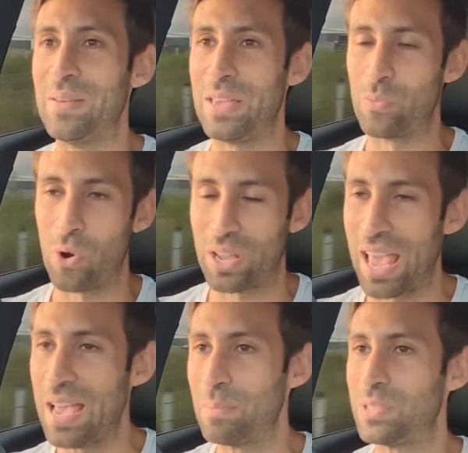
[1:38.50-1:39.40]
in
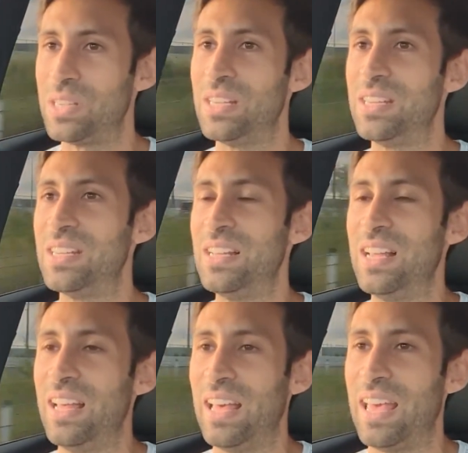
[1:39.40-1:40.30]
Rockhampton
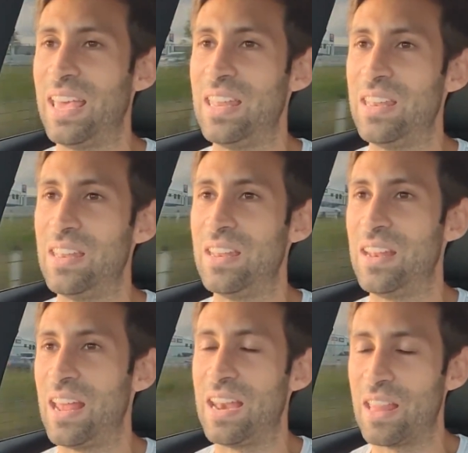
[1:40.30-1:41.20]
and
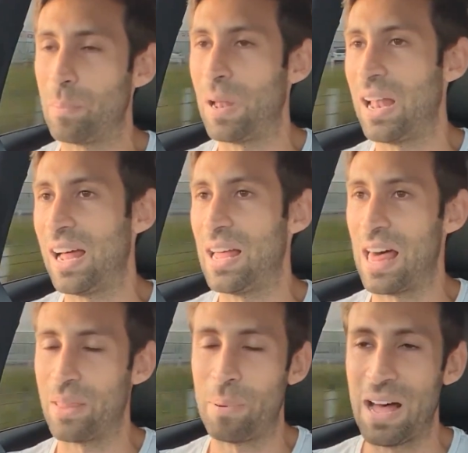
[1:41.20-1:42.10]

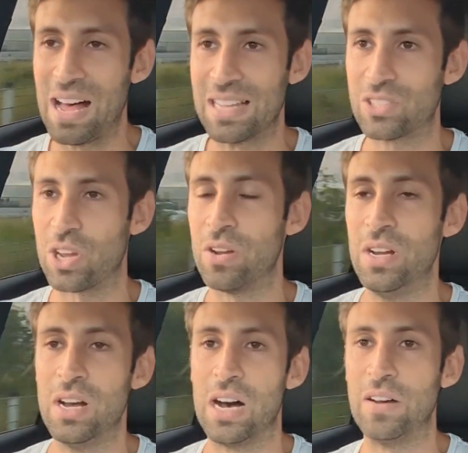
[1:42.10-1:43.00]
other parts. So
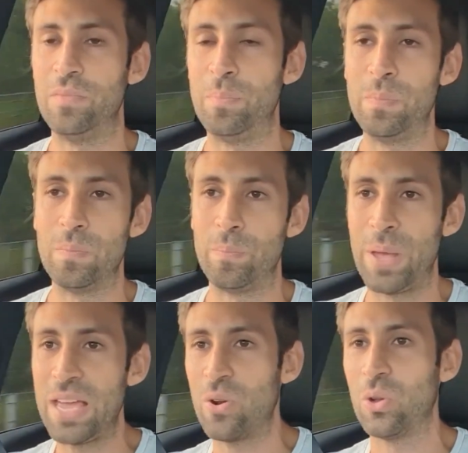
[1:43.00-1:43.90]
I've
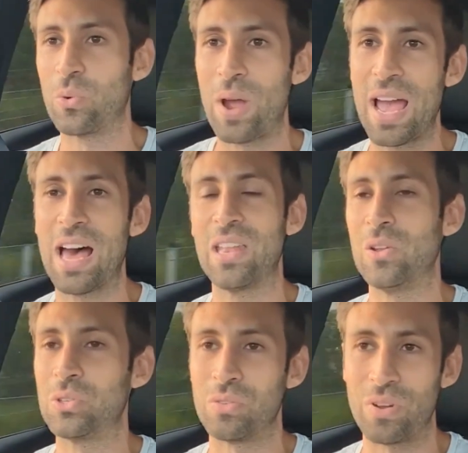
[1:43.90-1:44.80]
been all around,
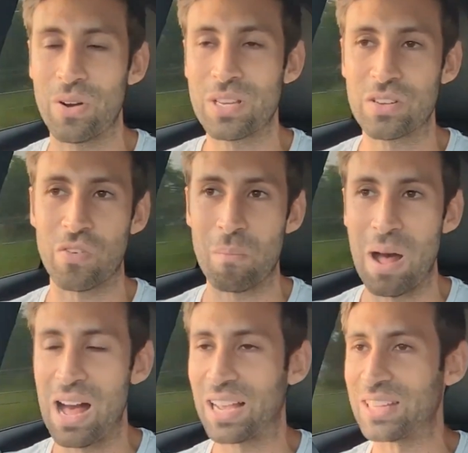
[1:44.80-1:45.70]
looked at various different
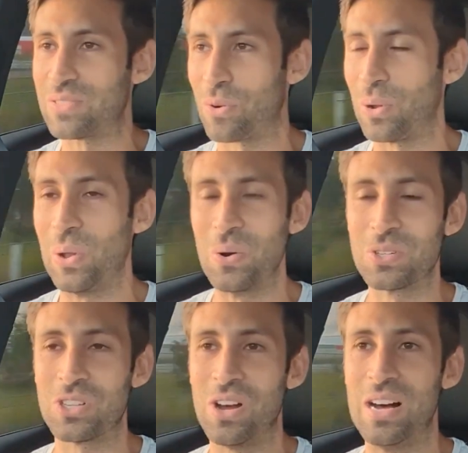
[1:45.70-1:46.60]
markets for a
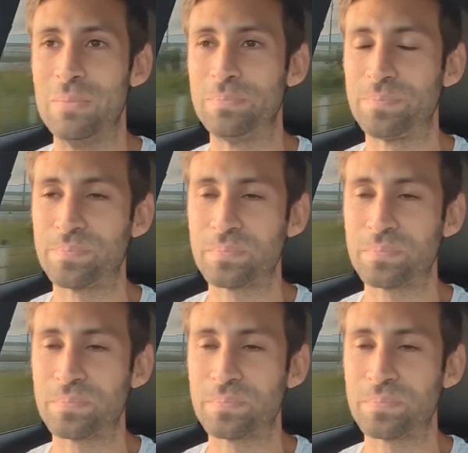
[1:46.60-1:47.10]
long time.